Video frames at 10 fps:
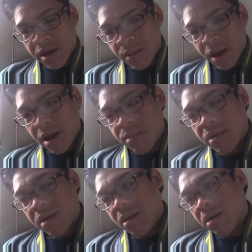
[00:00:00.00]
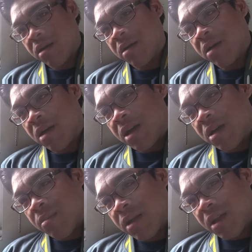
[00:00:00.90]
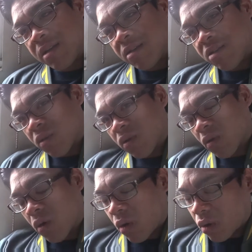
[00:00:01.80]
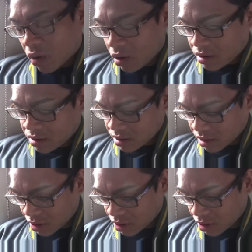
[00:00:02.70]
coming up, oh, my legs are just sore, and